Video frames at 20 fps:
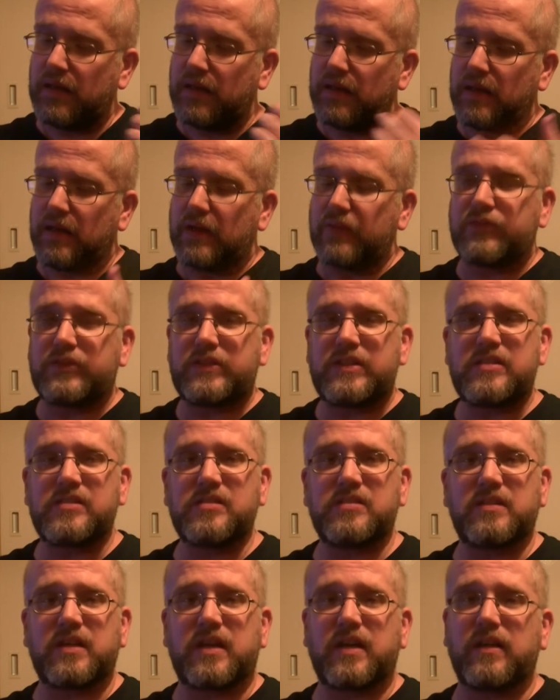And for this
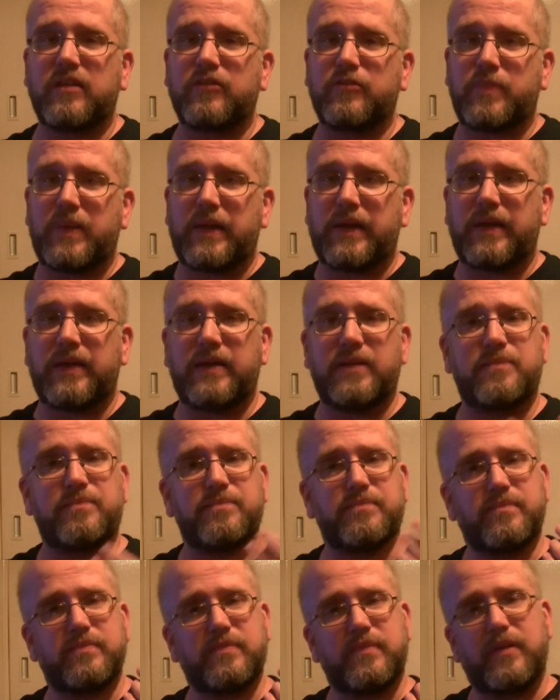style of beer,
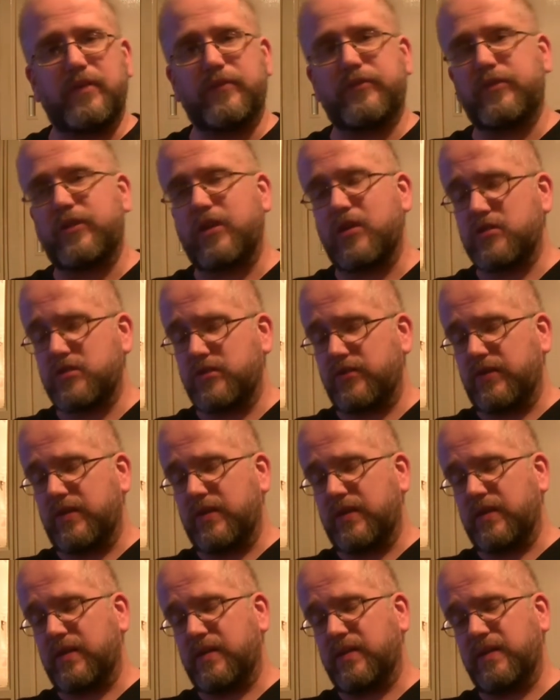for those of
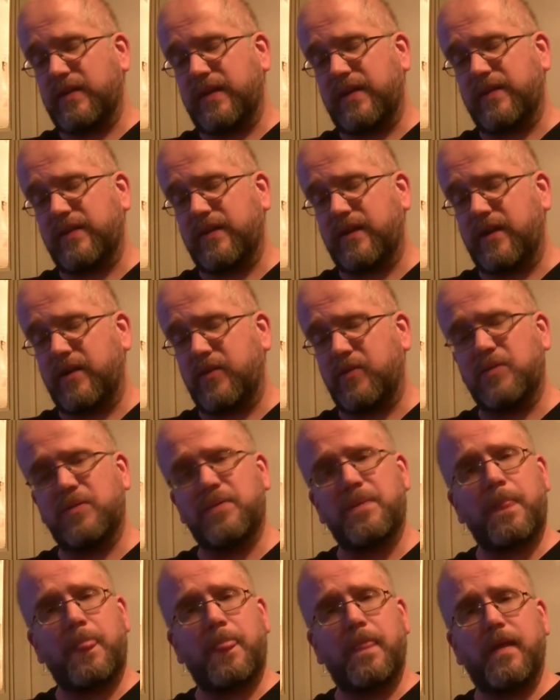you in the know,
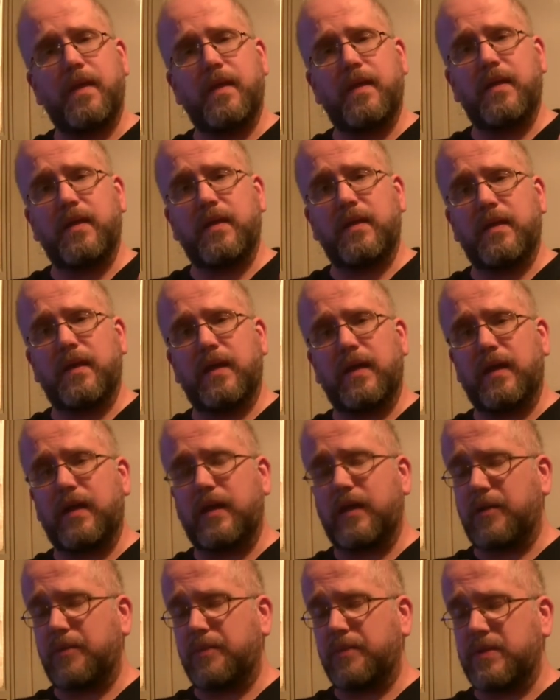
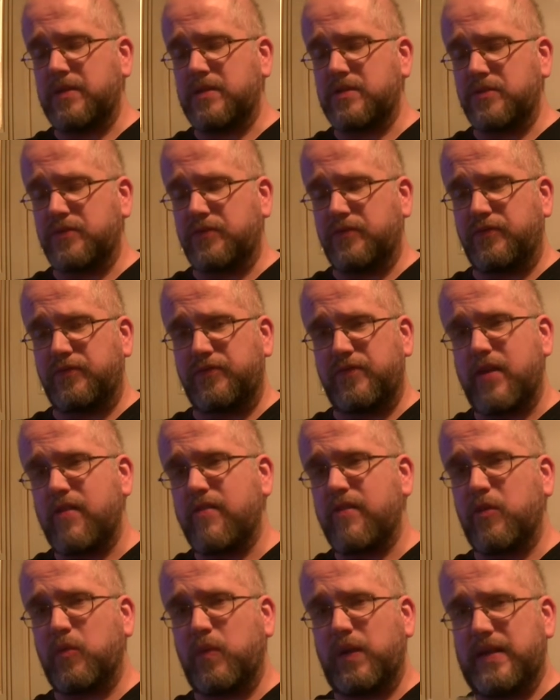it's
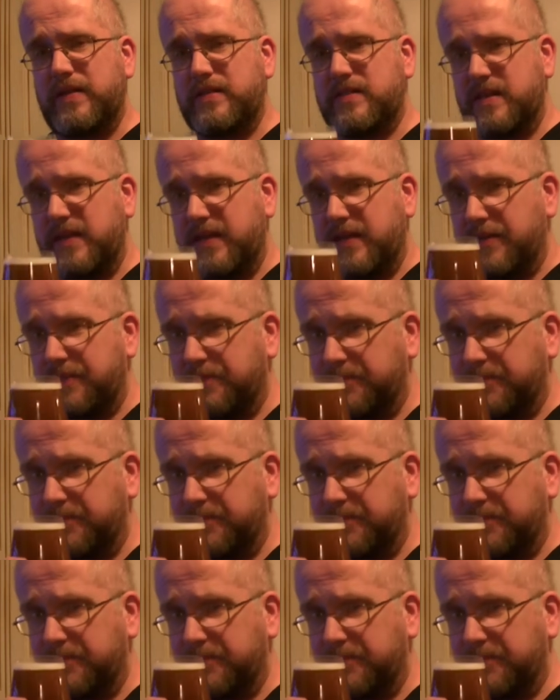very wheaty,